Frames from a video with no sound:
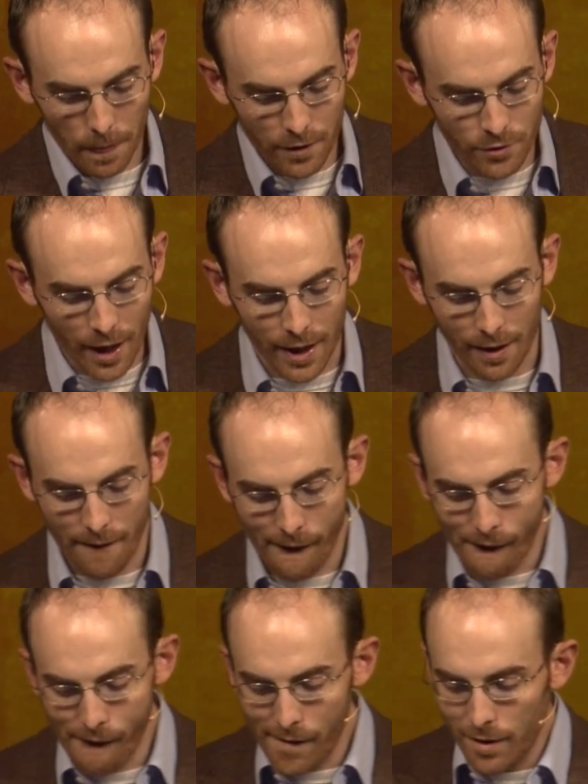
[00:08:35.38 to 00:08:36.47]
Second,
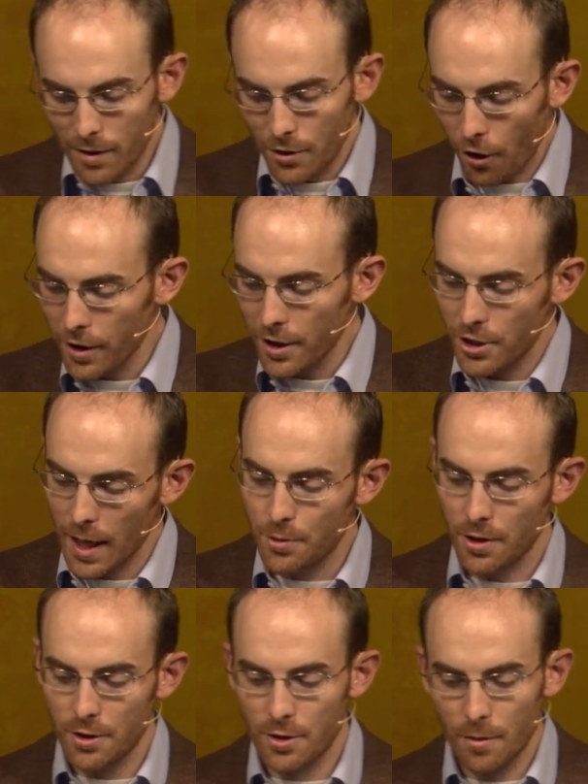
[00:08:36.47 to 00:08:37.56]
Narnia shapes
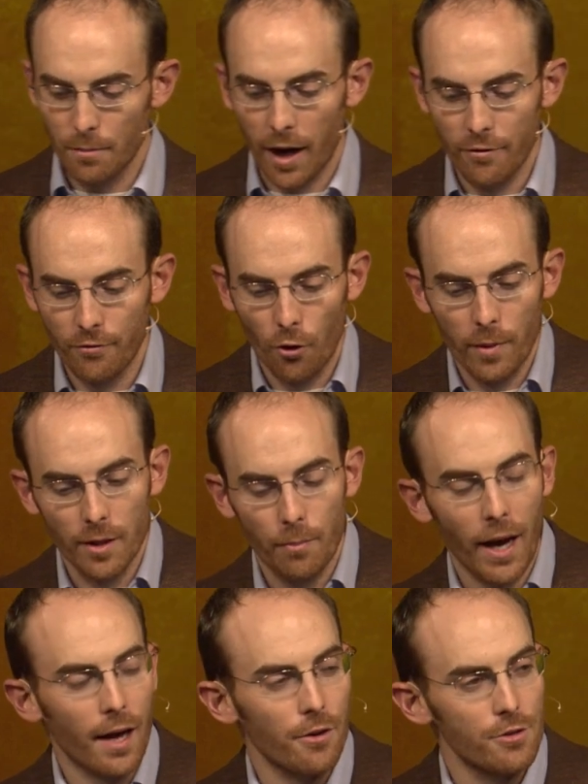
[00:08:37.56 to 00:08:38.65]
us by forming the
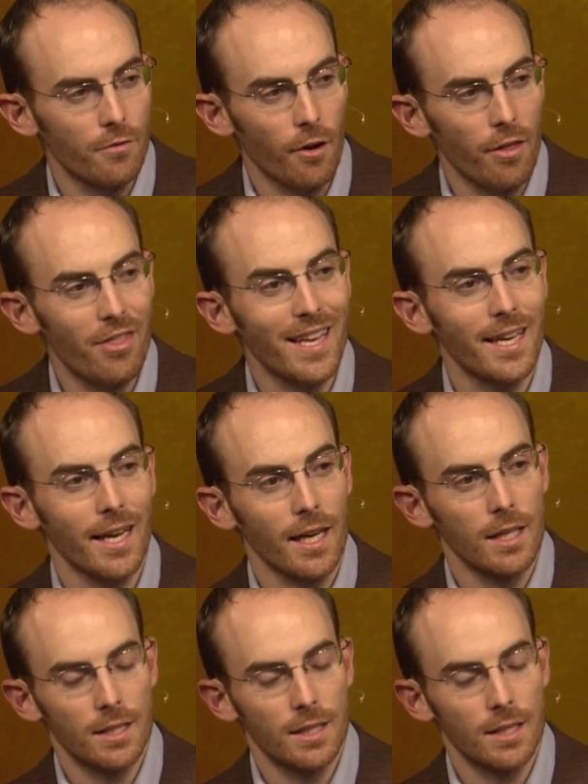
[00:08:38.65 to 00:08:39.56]
patterns of our thinking.